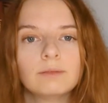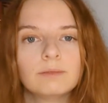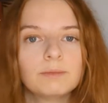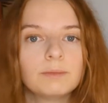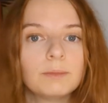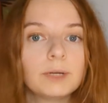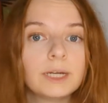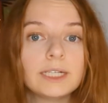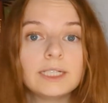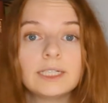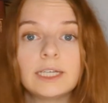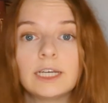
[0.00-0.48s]

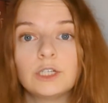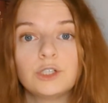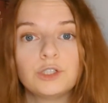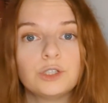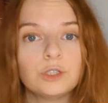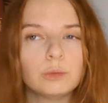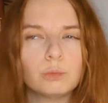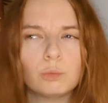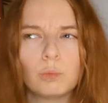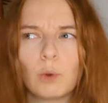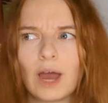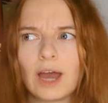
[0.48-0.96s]
my
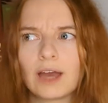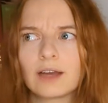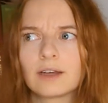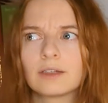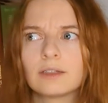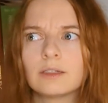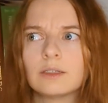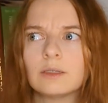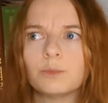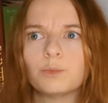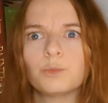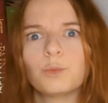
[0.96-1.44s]
attention
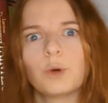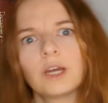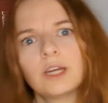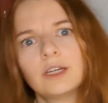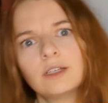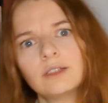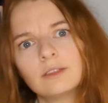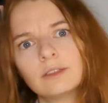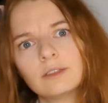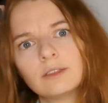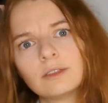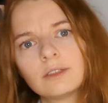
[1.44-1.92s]
waxes and
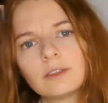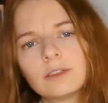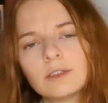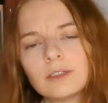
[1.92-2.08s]
wanes.